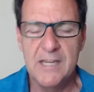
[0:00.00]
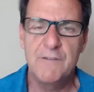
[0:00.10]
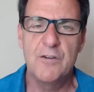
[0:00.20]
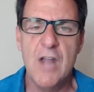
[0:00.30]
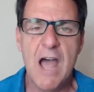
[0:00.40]

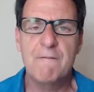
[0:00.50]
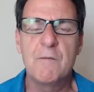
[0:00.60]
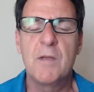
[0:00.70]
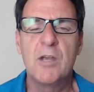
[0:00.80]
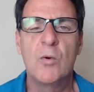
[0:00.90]
If you're not
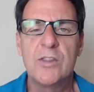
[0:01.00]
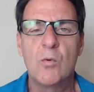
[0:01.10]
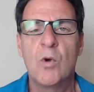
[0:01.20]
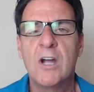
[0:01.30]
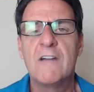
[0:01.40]
familiar with the
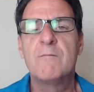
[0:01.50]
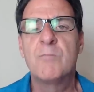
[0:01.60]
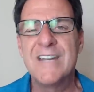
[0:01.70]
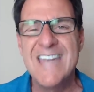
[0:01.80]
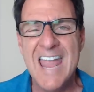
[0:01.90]
work of
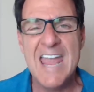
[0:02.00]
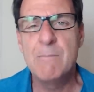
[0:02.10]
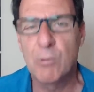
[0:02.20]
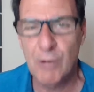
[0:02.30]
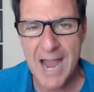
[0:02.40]

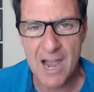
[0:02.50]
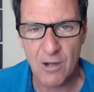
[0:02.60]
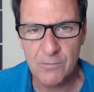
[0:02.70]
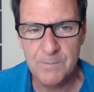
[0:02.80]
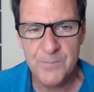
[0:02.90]
Brene
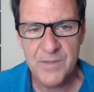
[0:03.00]
Brown,